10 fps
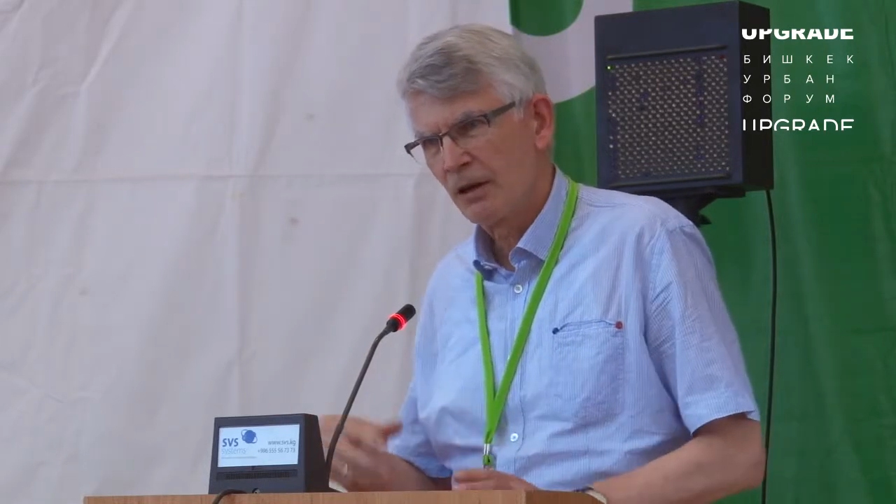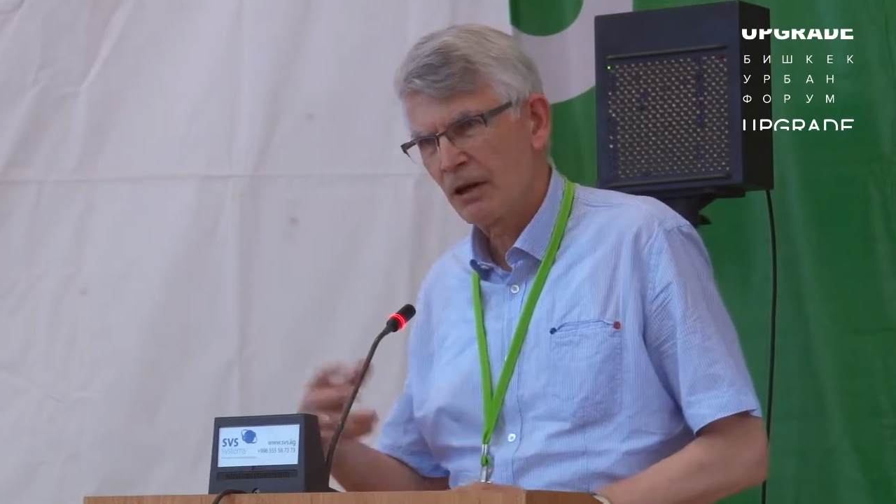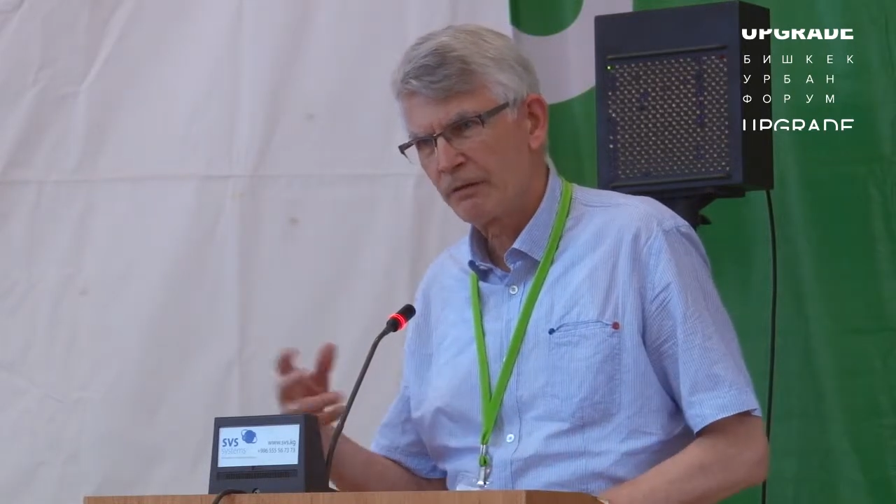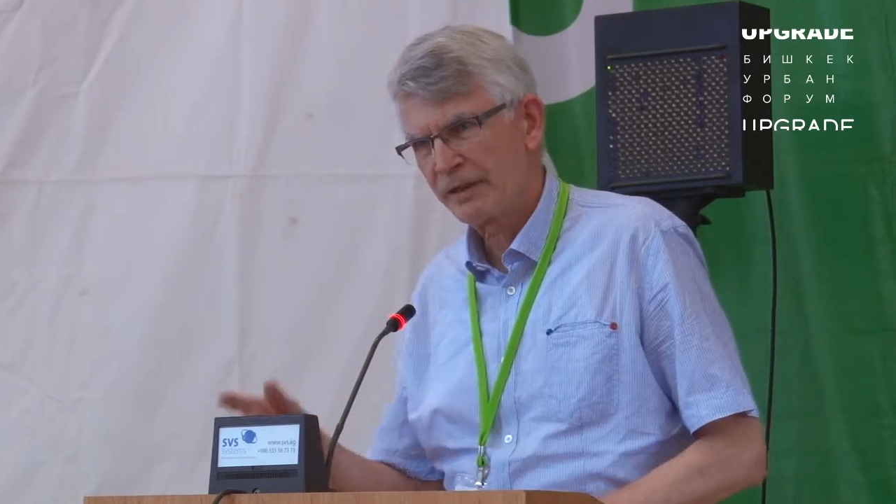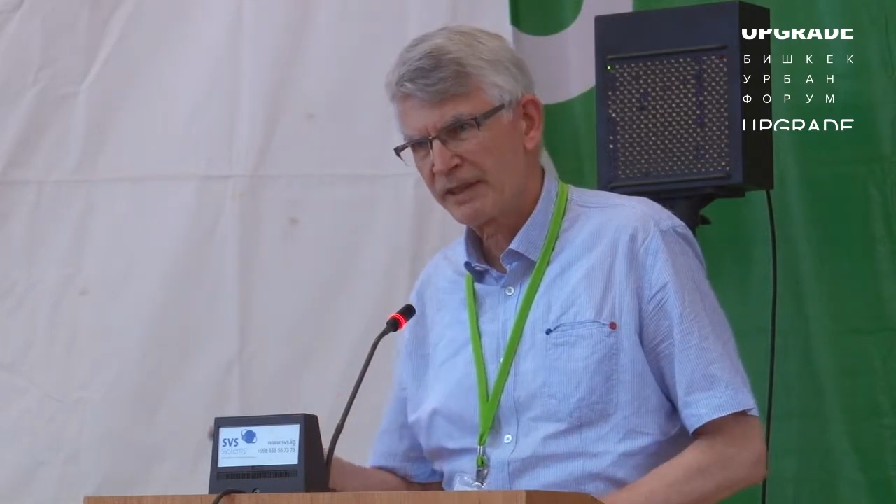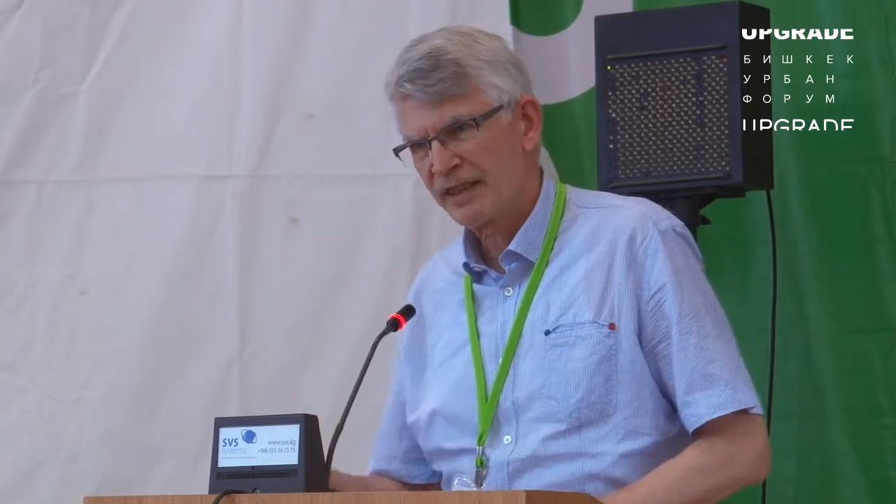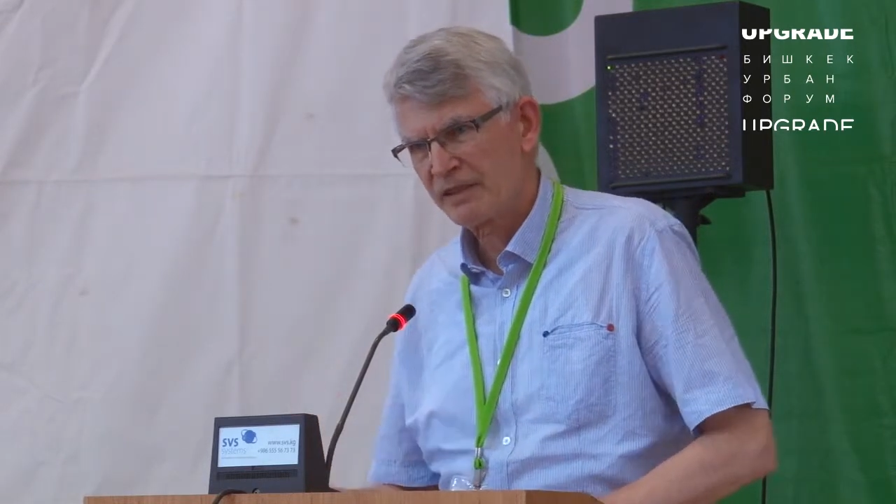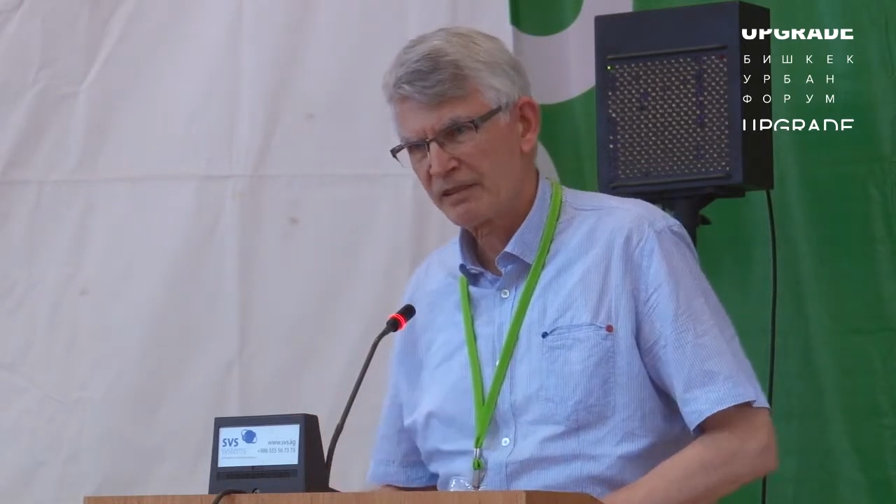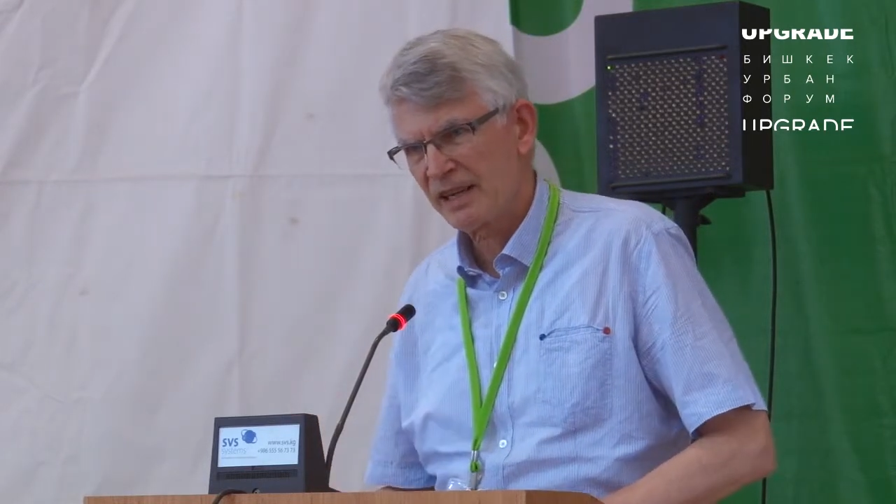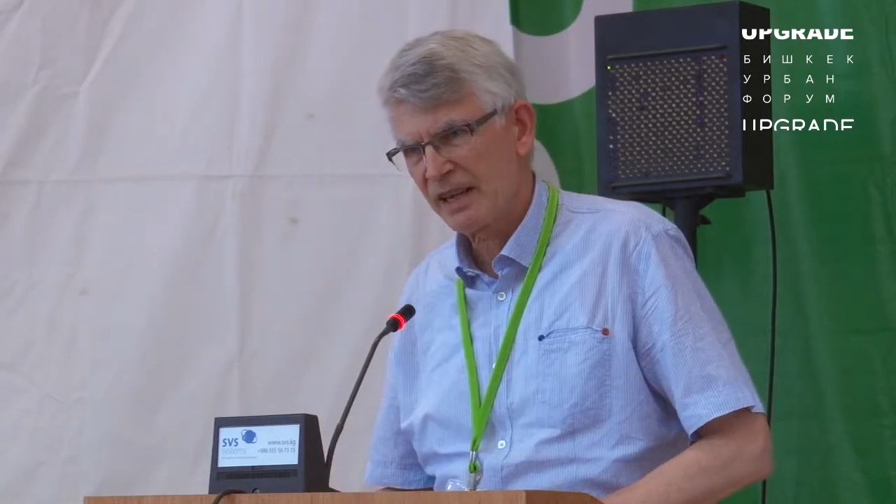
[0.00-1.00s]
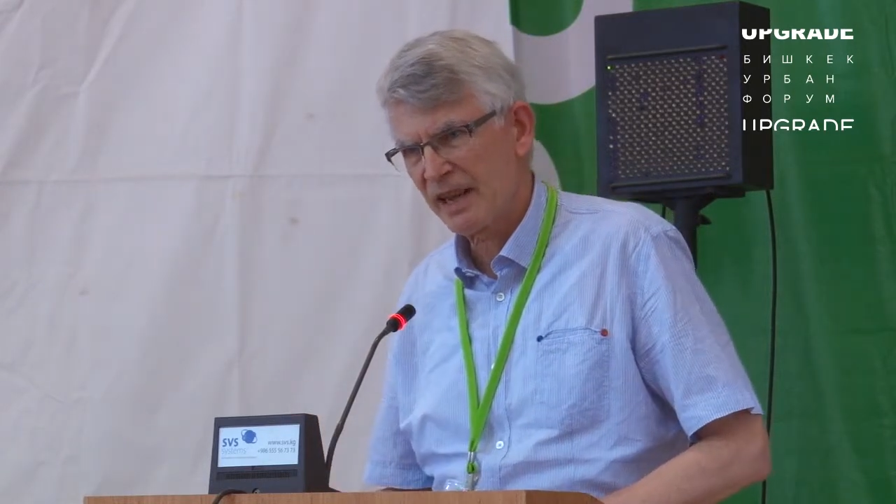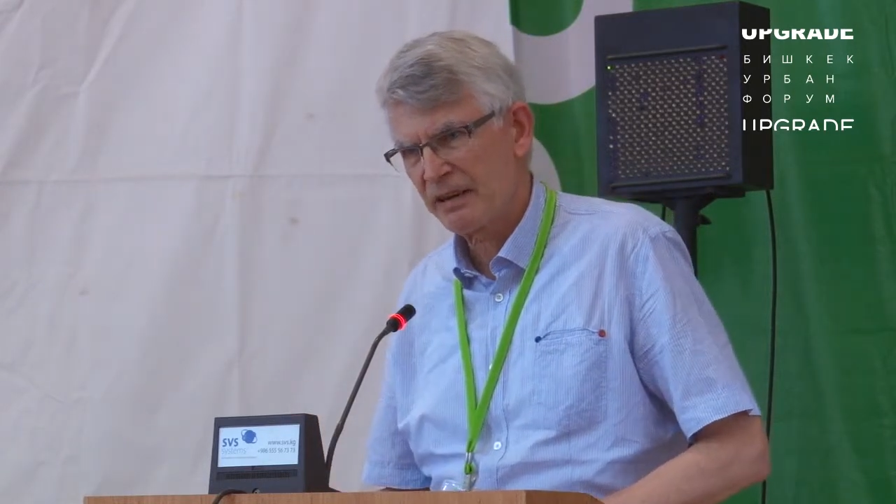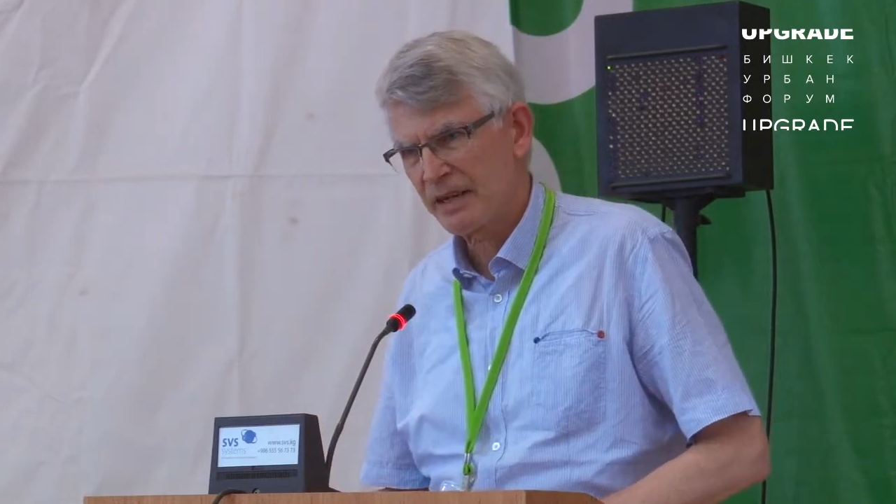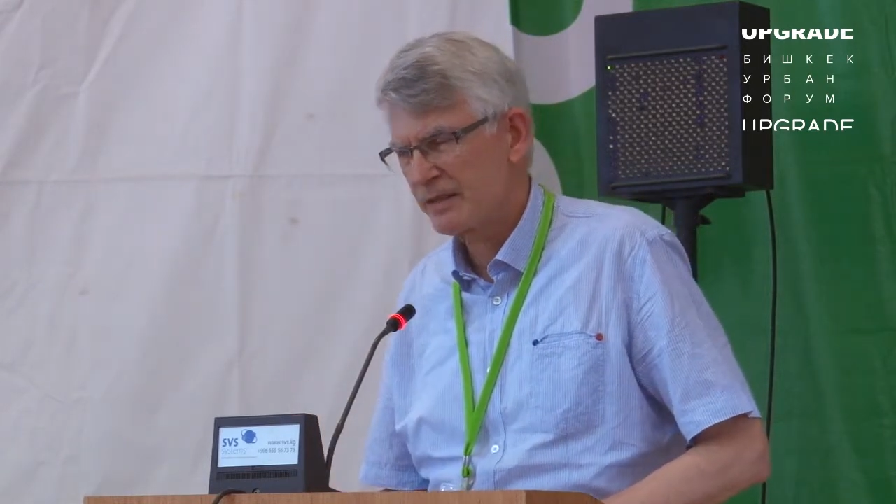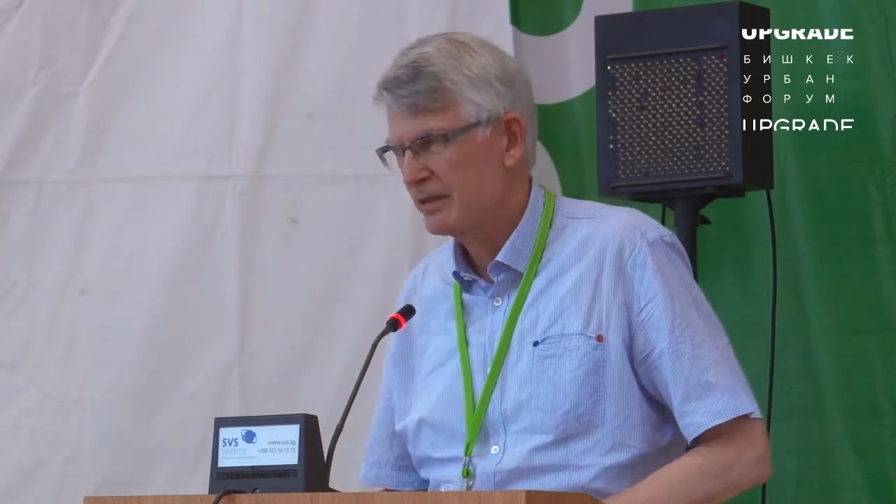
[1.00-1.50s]
of industrial
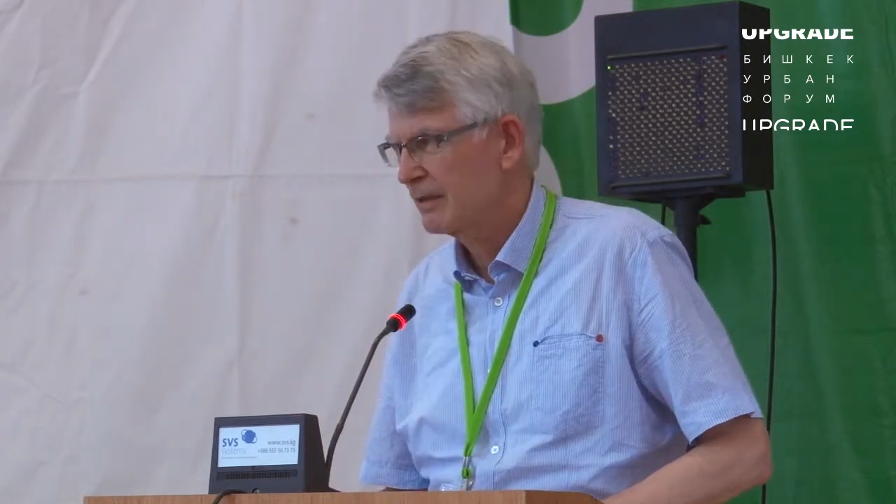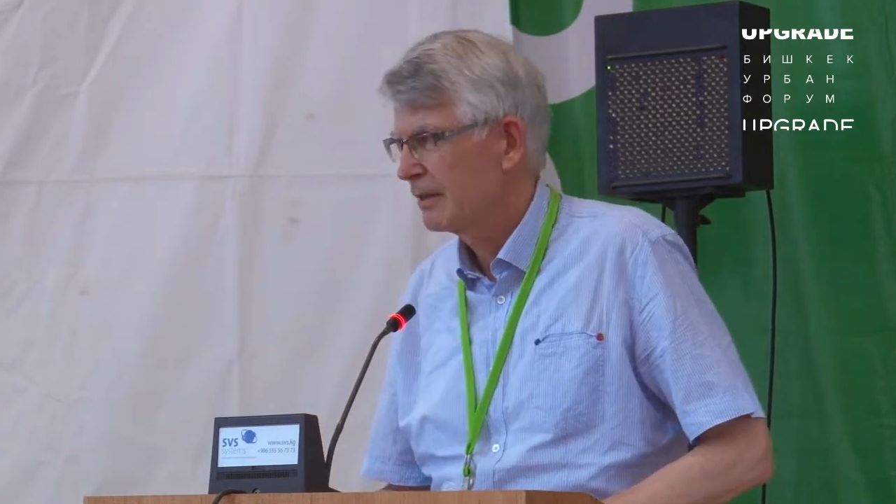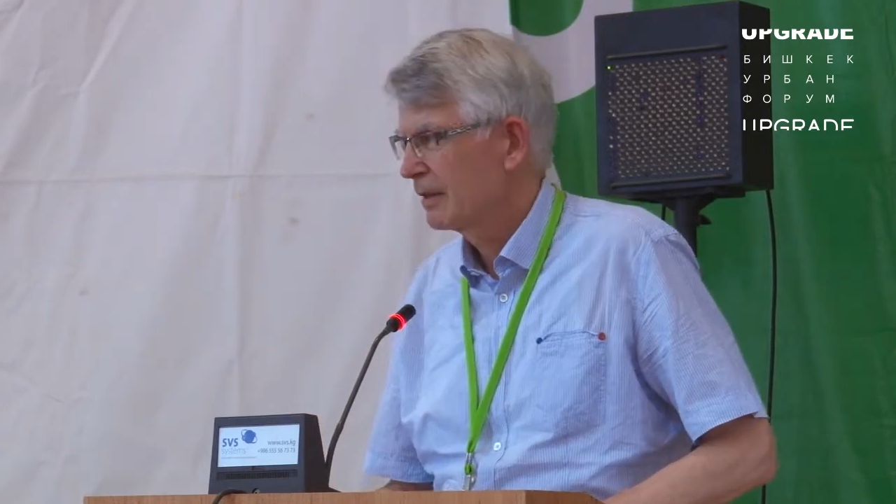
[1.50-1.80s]
areas.